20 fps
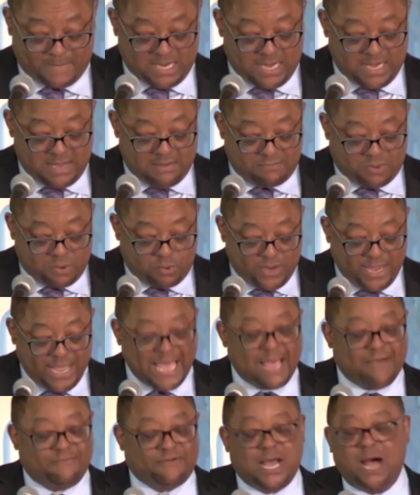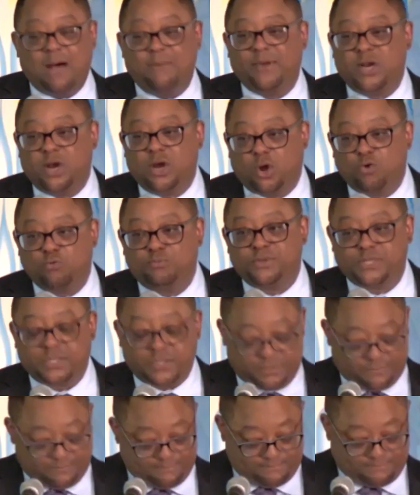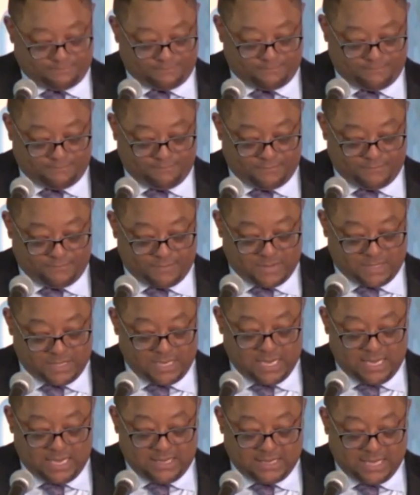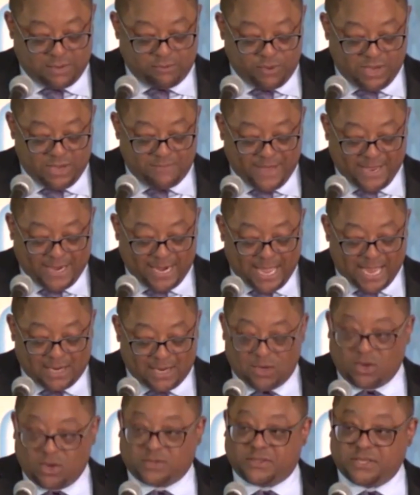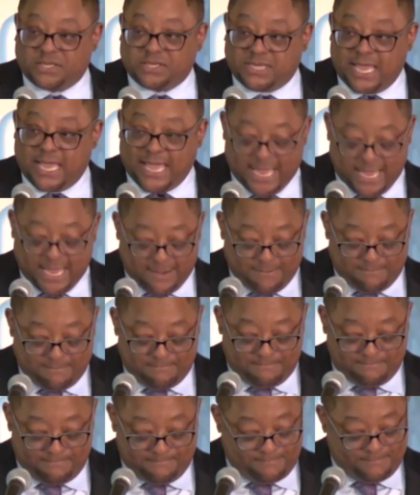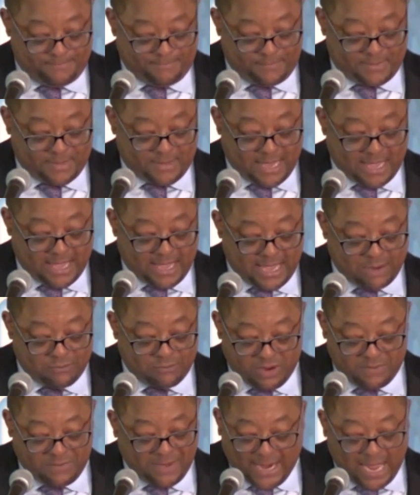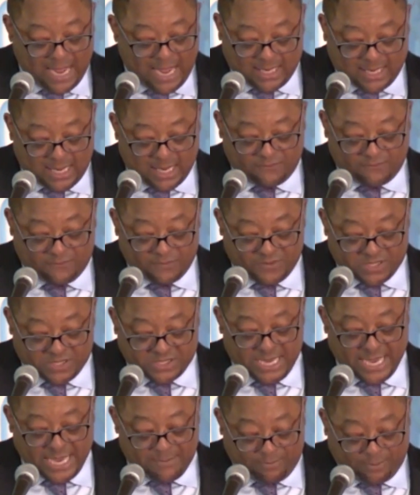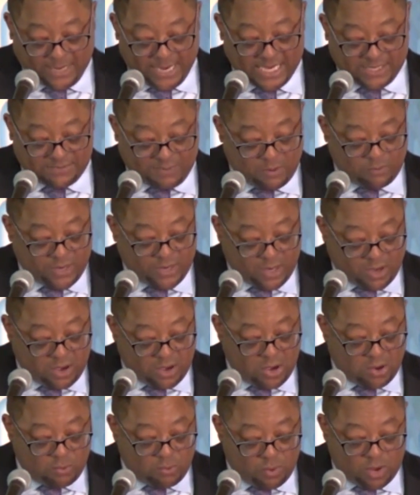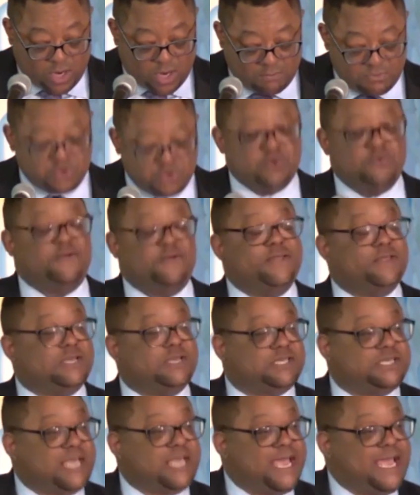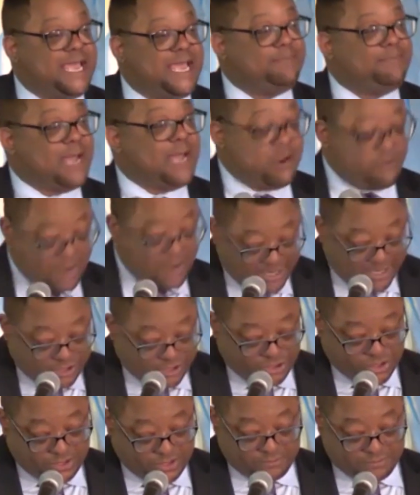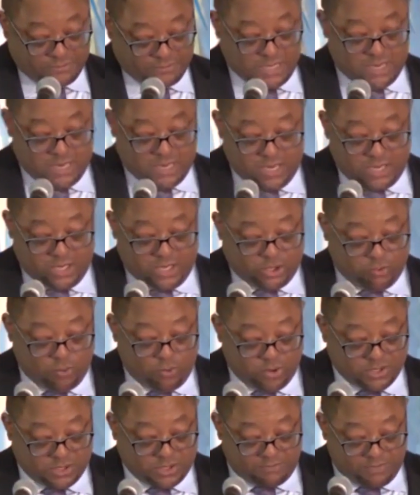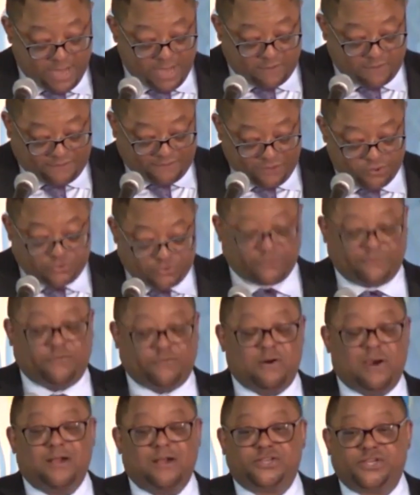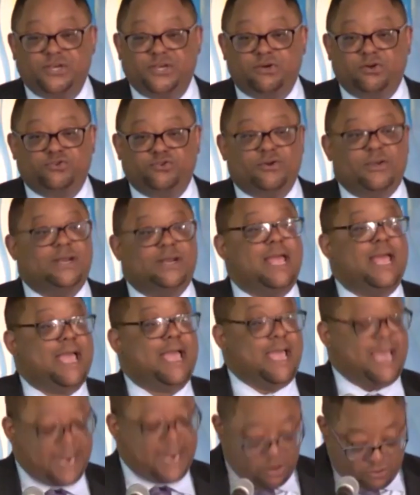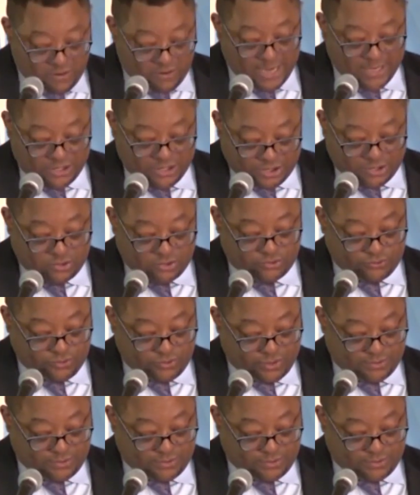but we have common hopes. That we may not look the same, and we may not come from the same place, but we all want to move in the same direction towards a better future for our children and our grandchildren.